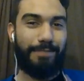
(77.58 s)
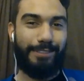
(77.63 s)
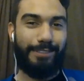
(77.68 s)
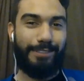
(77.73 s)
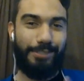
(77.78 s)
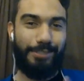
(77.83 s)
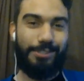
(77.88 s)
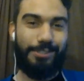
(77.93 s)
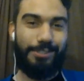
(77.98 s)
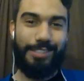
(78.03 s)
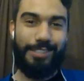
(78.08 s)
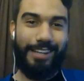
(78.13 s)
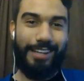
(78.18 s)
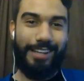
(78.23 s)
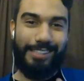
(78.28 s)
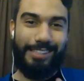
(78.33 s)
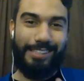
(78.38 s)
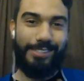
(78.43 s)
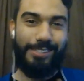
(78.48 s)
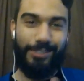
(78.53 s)
on Tucson
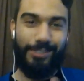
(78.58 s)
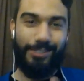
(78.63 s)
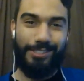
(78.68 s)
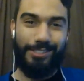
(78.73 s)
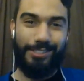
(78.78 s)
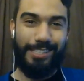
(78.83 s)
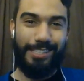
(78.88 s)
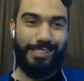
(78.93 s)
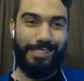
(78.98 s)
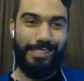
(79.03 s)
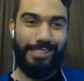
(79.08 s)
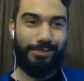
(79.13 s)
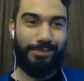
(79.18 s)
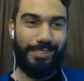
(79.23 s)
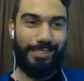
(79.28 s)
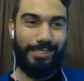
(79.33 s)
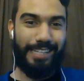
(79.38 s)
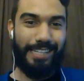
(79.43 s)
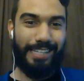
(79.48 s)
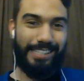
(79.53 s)
this whole season was
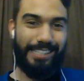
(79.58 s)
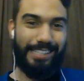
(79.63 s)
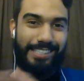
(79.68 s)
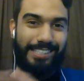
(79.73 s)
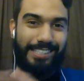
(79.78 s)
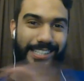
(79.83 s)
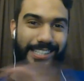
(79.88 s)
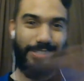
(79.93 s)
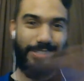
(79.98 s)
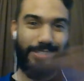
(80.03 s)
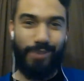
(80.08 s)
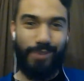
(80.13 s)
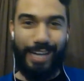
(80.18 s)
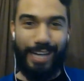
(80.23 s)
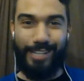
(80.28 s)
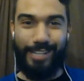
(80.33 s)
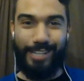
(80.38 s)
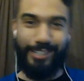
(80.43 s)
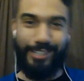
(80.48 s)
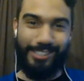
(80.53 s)
like a season-wide
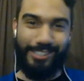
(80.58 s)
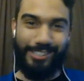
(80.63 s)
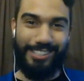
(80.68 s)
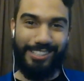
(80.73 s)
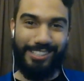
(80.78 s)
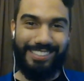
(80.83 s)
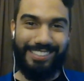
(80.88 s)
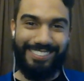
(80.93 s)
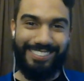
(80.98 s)
curse.